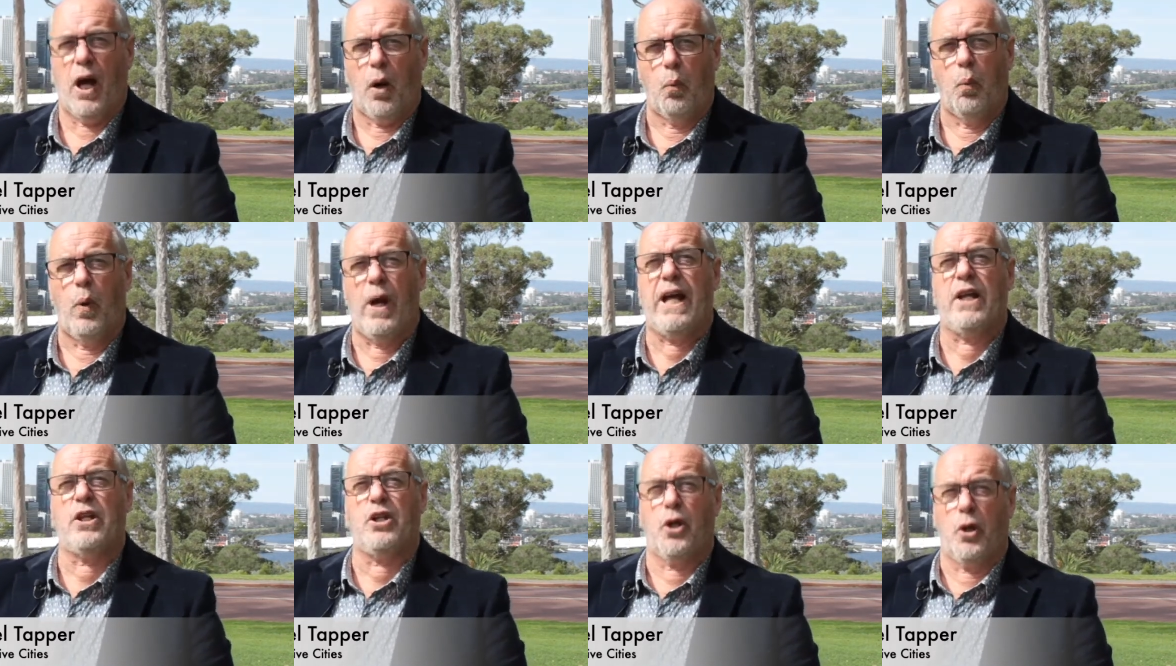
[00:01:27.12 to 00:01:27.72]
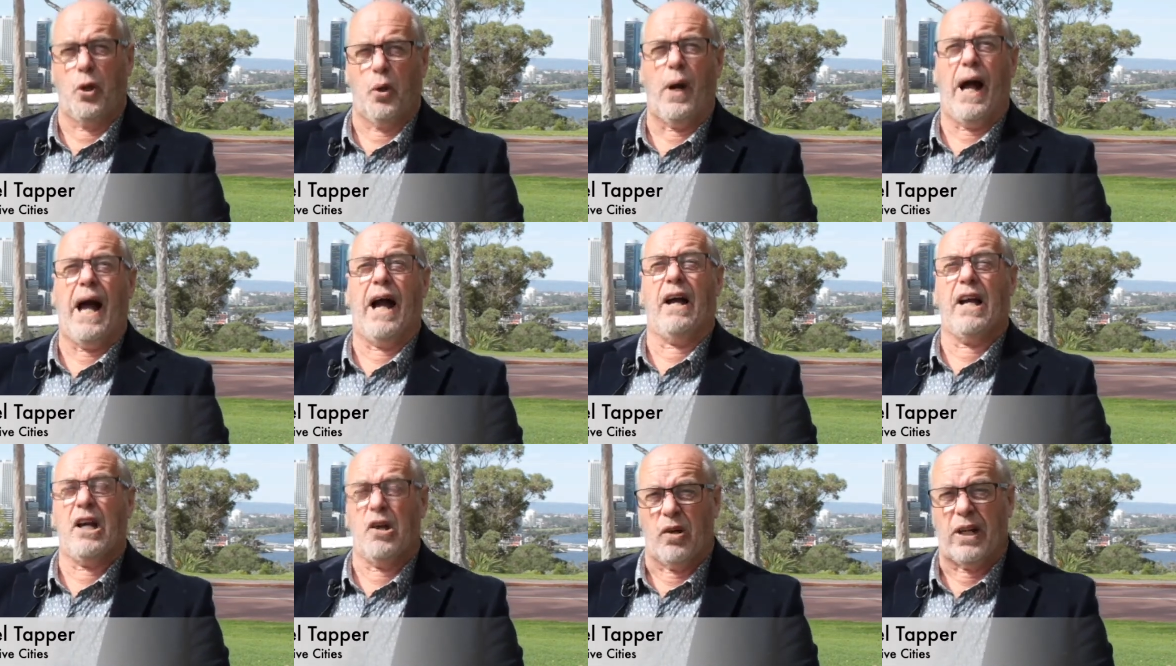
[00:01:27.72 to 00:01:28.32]
when you
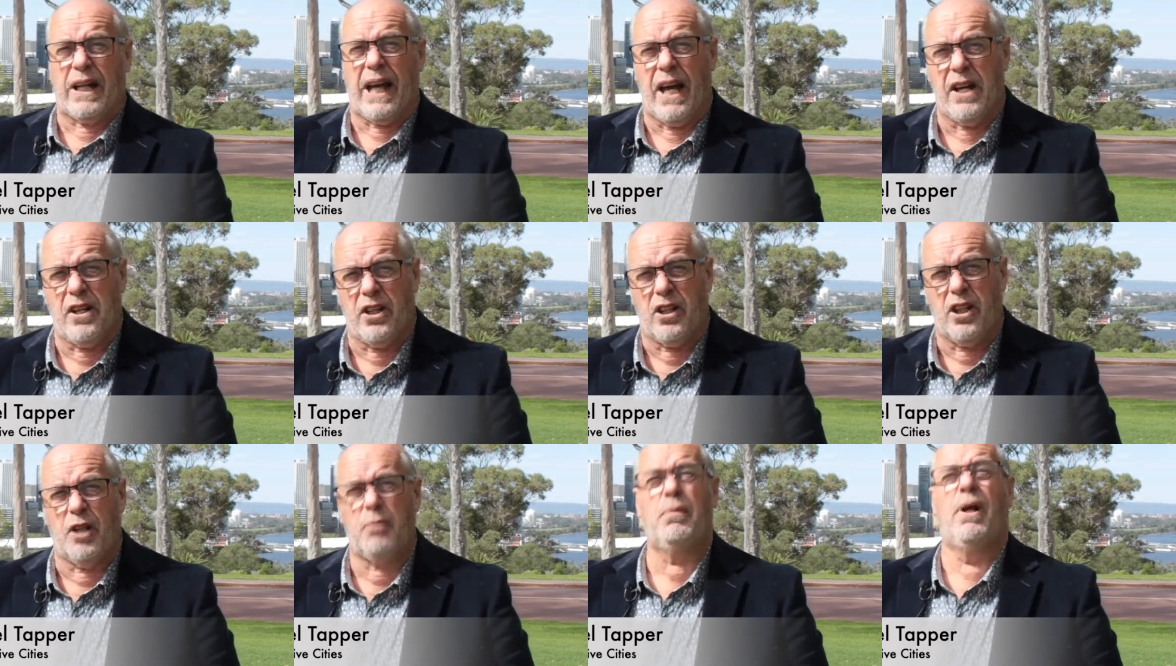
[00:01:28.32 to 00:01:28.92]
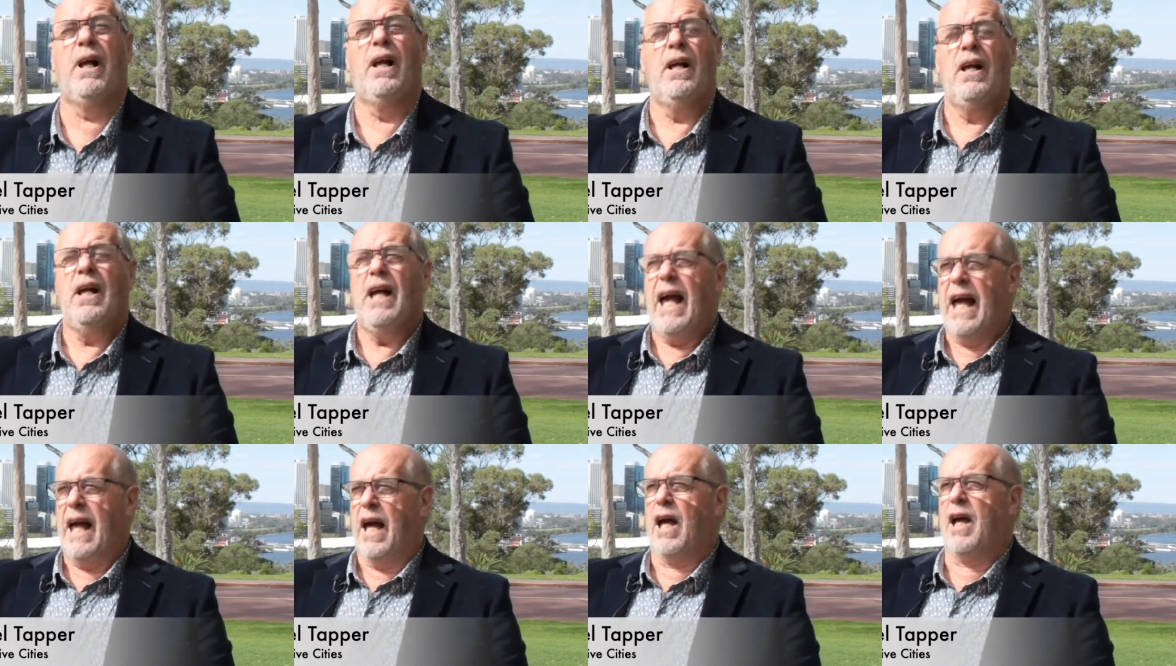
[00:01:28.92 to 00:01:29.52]
are irrigating them
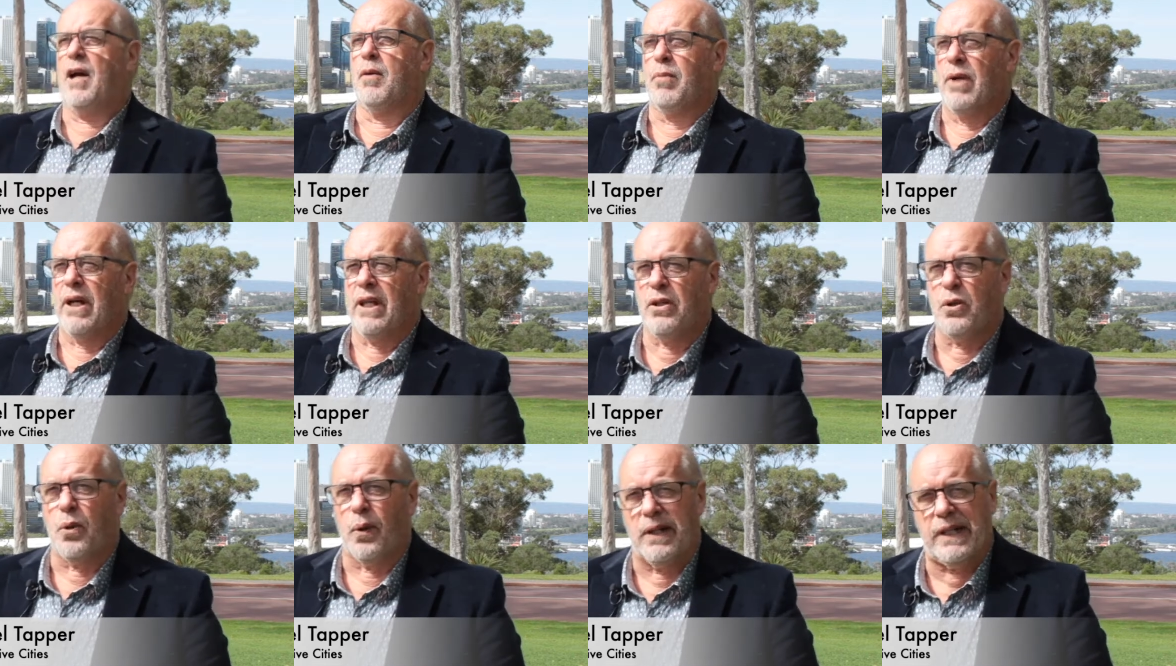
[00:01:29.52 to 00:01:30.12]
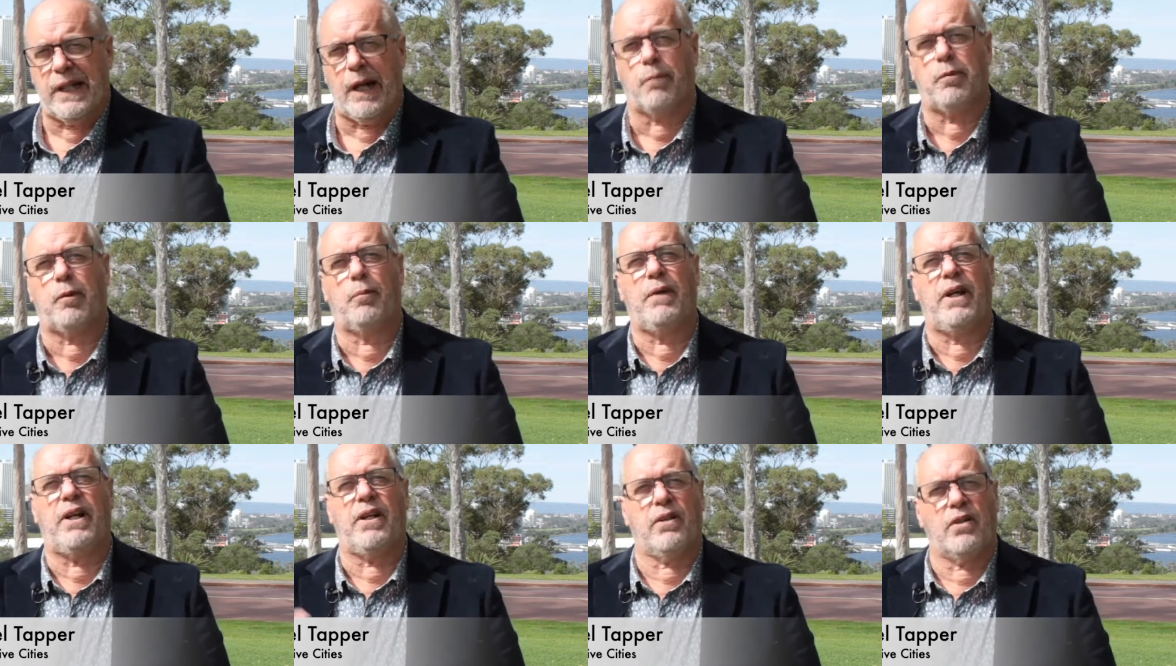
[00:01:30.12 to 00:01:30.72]
and when you're
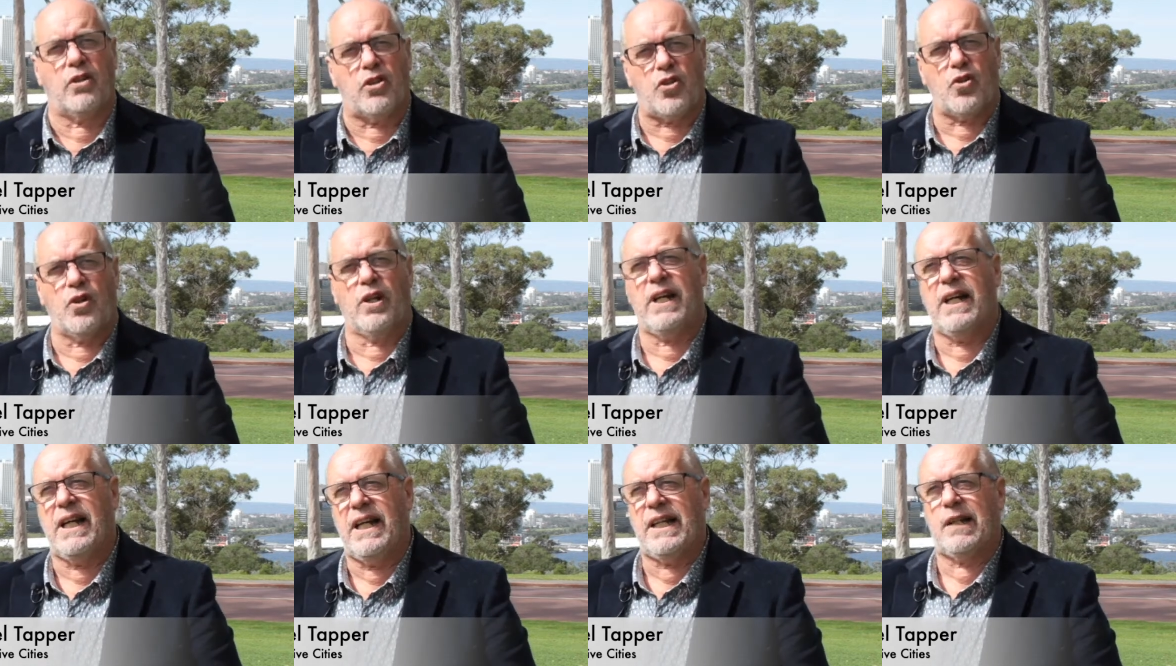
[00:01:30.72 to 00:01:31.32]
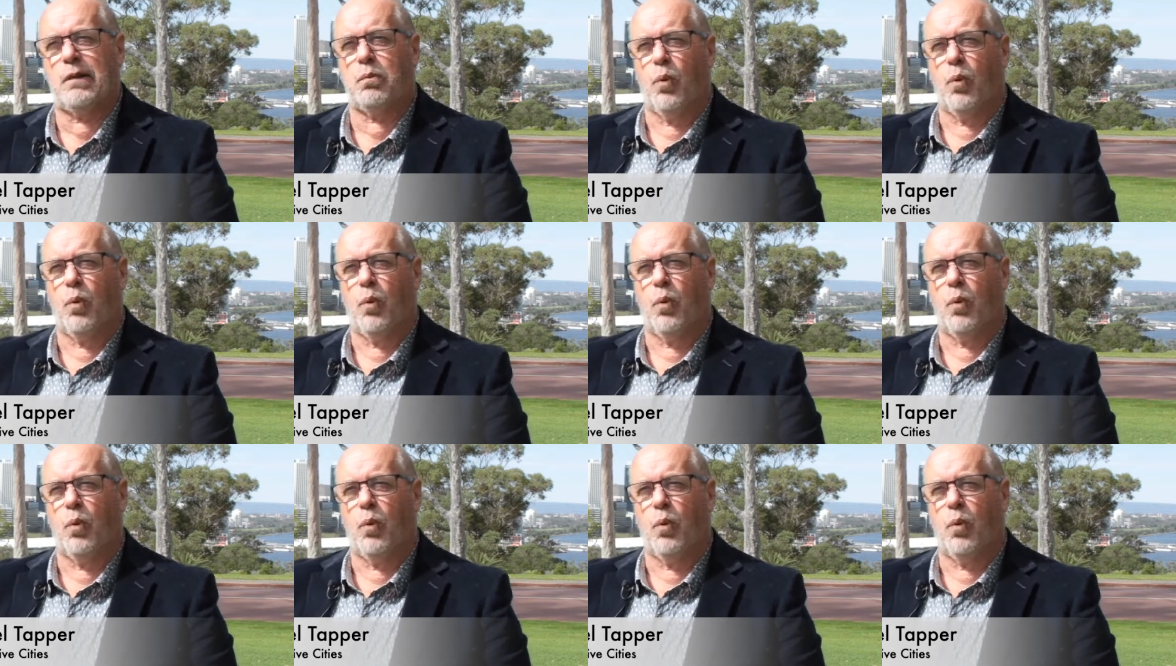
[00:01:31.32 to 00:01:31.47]
supplementing the trees